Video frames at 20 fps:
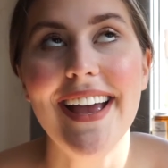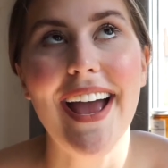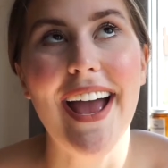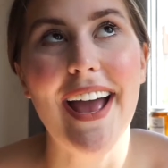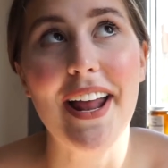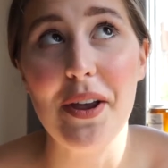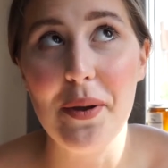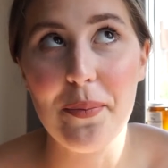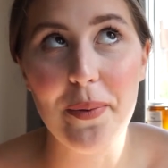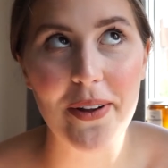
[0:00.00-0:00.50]

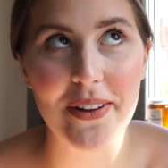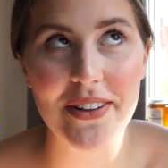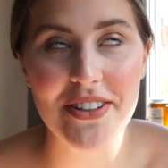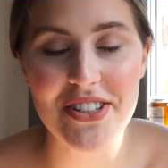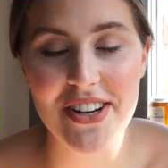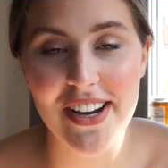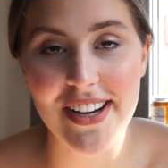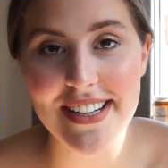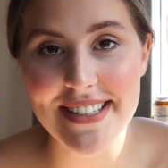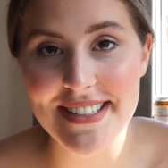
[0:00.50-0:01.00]
And I
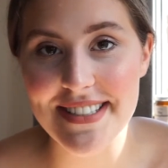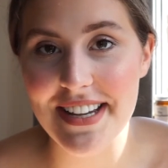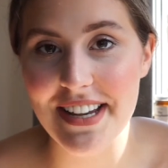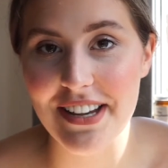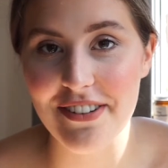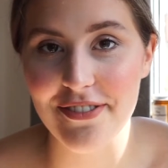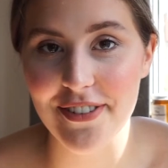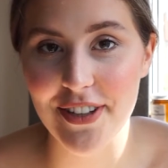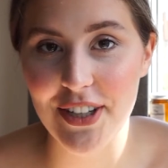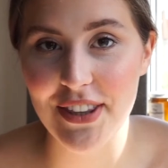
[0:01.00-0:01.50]
apologize
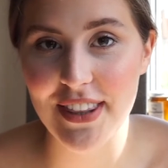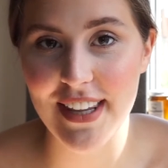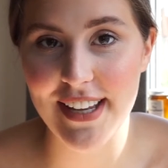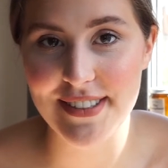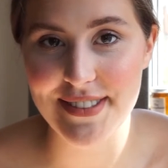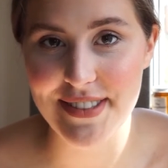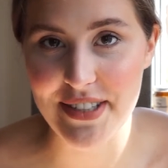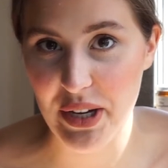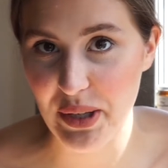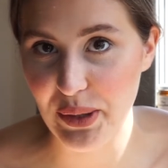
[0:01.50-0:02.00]
if
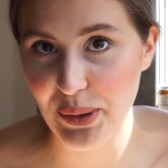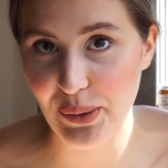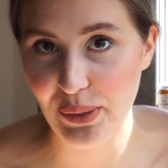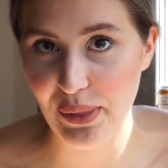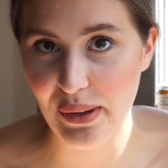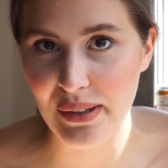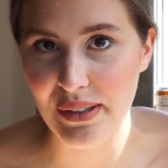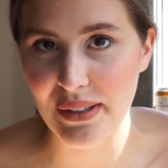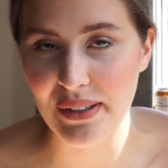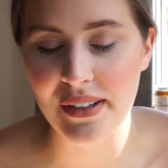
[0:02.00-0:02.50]
that's not your
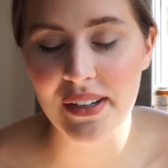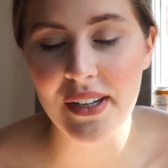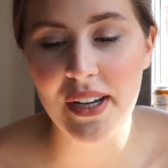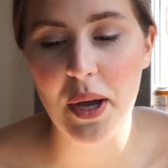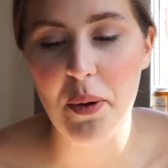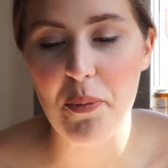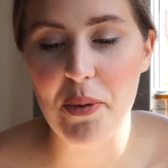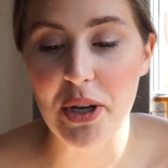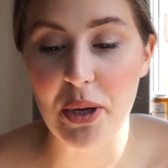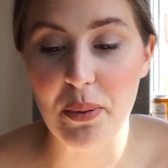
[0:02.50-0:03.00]
thing,
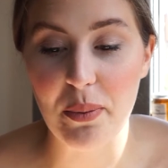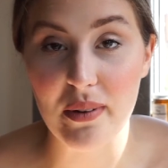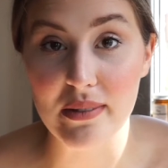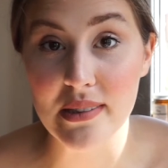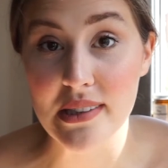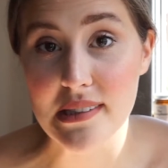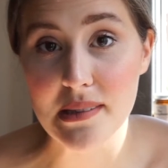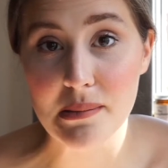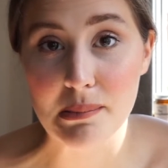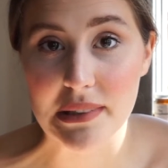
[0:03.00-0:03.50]
but you
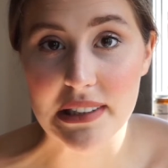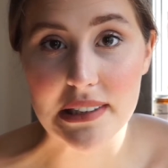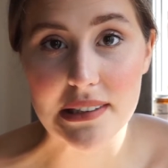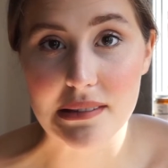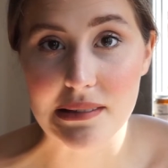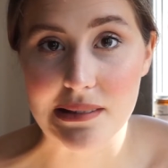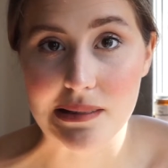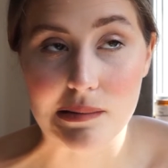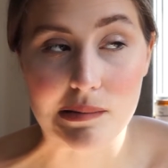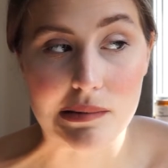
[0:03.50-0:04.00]
probably didn't make it
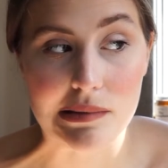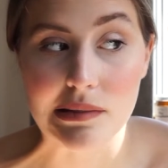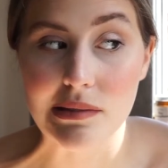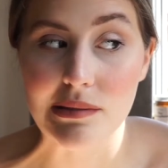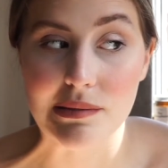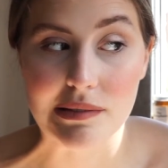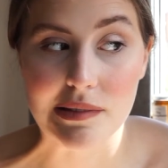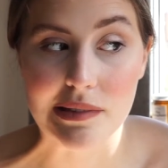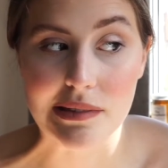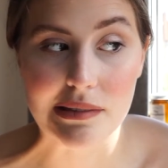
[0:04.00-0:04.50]
this far
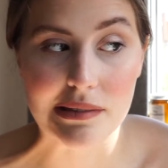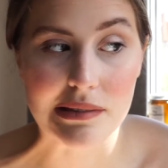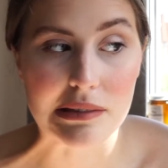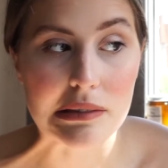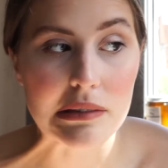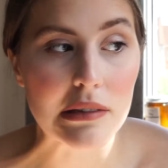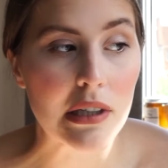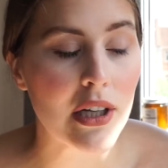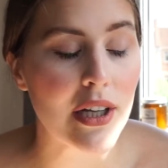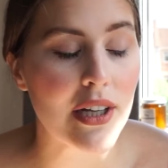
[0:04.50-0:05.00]
if it isn't.
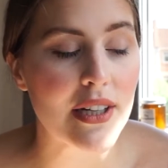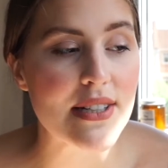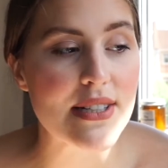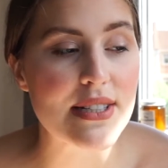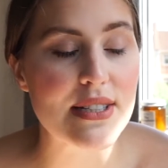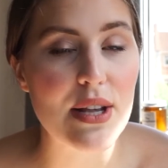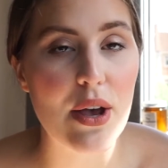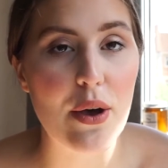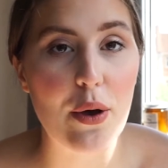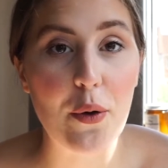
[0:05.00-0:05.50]

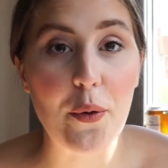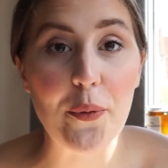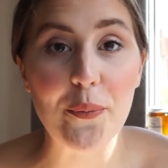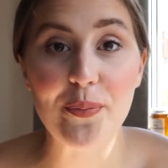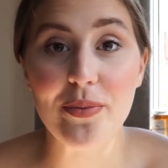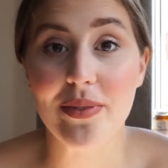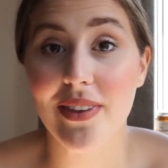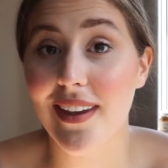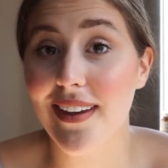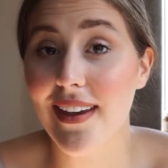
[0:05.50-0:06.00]
So
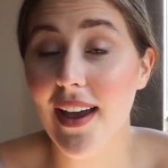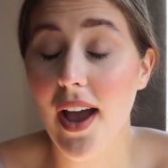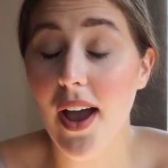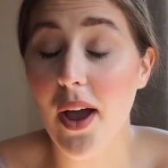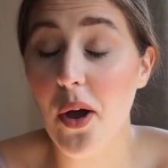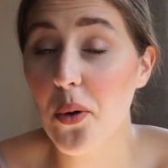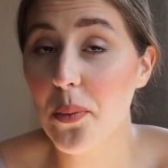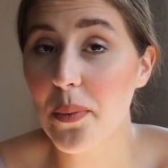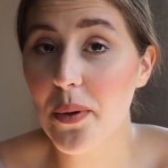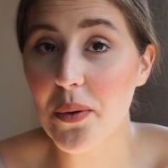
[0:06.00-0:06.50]
yeah, I
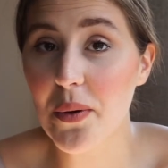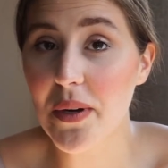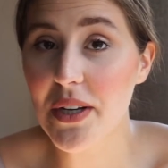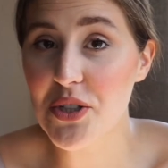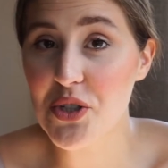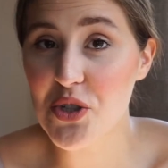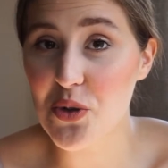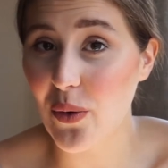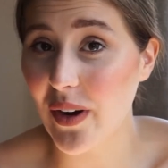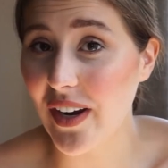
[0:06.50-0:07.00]
hope you
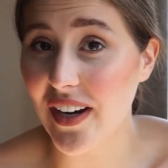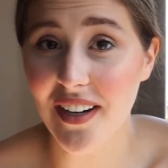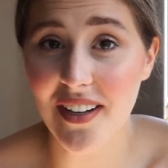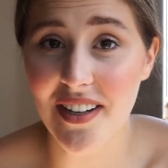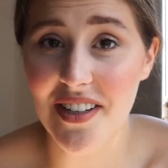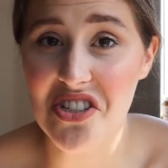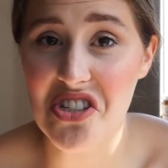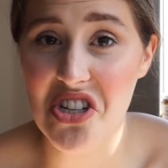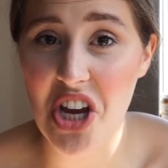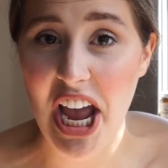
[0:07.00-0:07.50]
enjoyed a
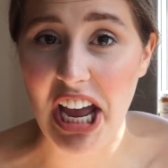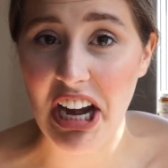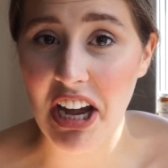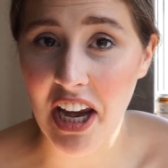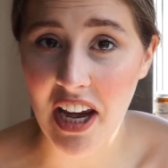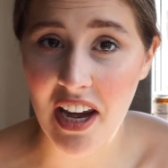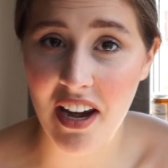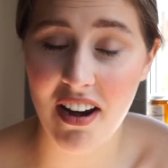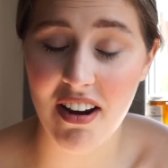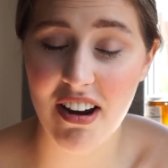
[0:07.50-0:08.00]

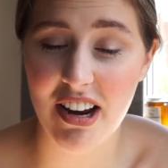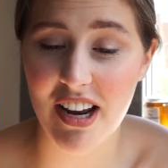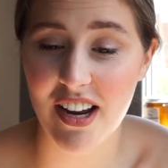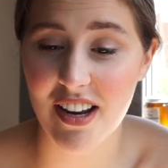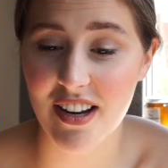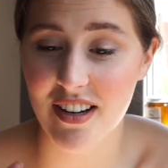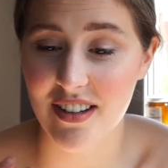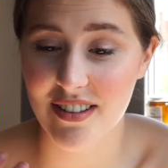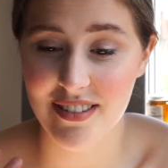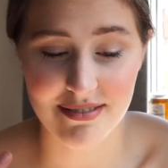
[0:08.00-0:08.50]
chatty
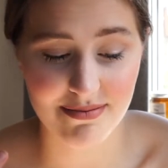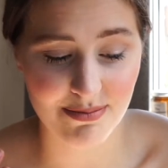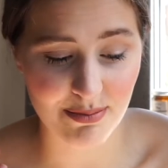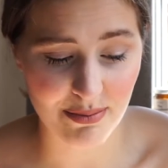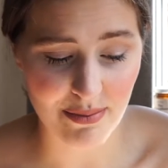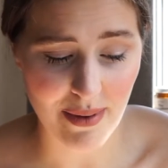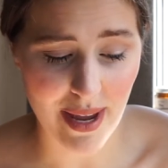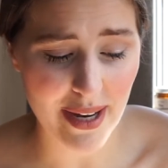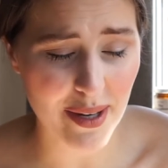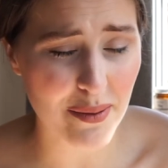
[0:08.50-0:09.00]

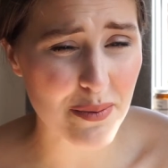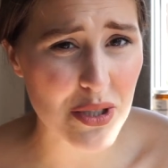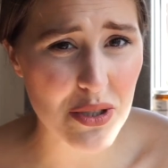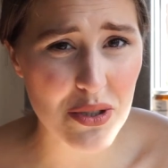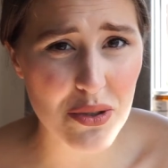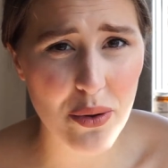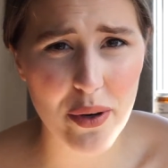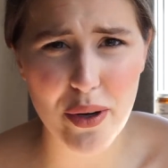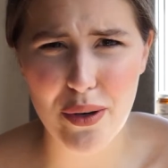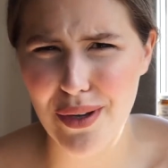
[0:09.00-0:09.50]
makeup
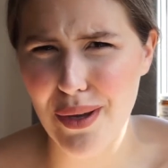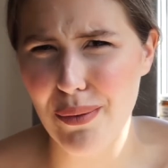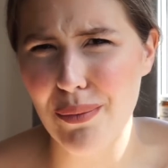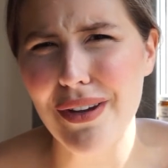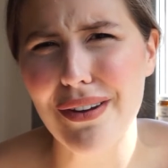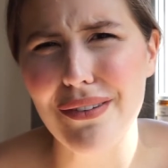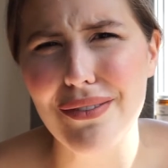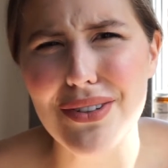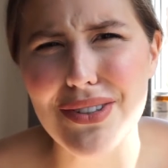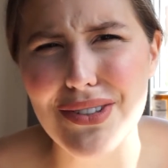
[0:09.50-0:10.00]
tutorial. Can we
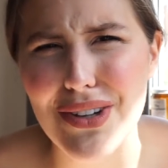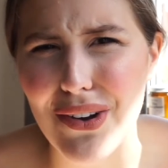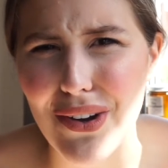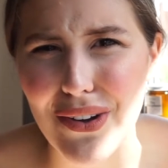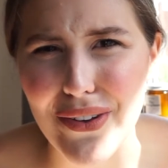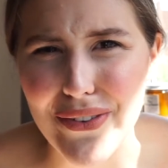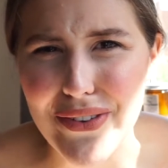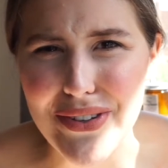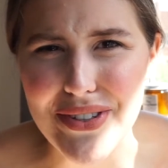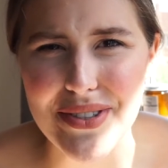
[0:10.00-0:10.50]
even
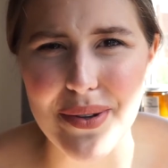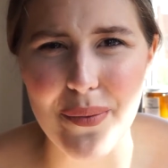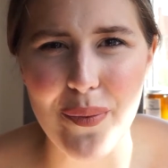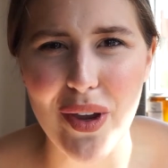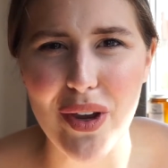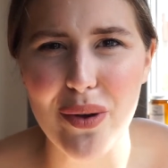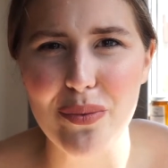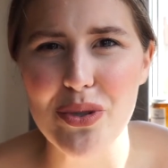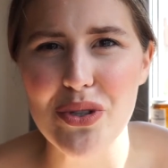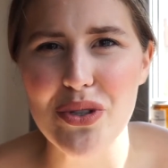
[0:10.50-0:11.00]
call this a
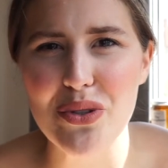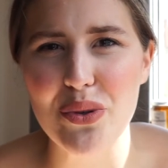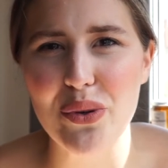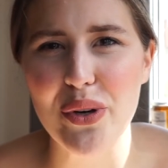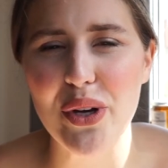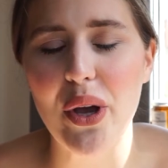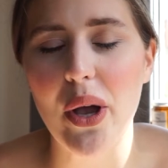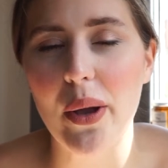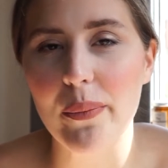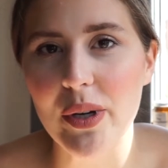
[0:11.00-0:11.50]
makeup
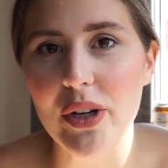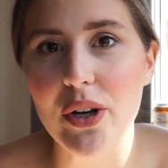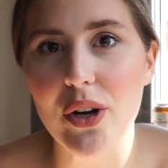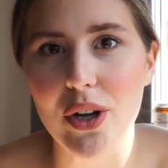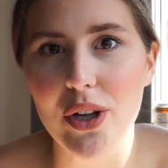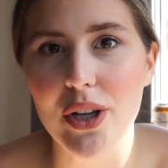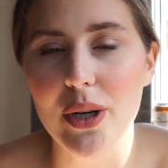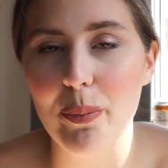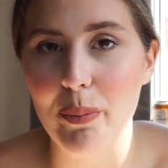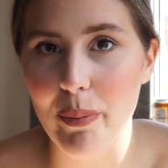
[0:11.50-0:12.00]
tutorial? I'm gonna
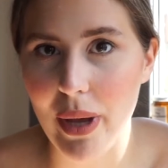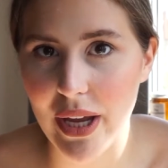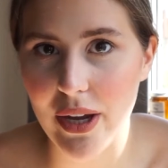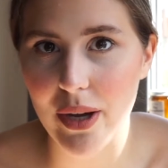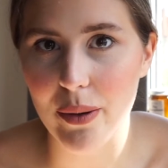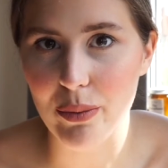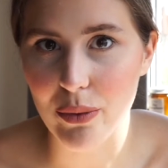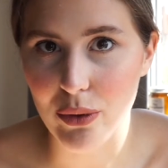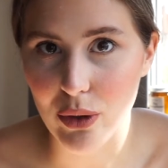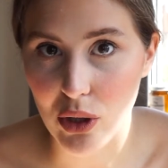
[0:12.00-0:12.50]
call it a
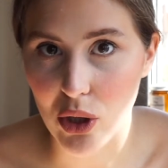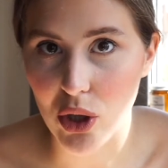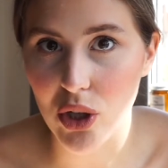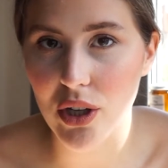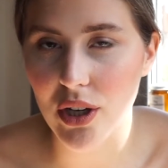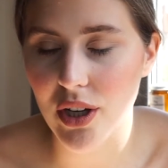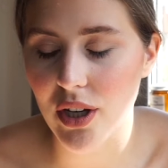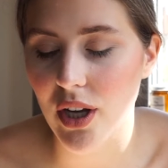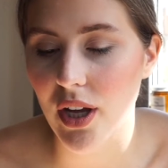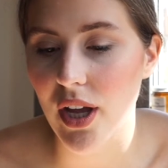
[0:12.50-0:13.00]
makeup
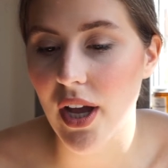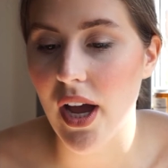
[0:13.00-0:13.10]
look.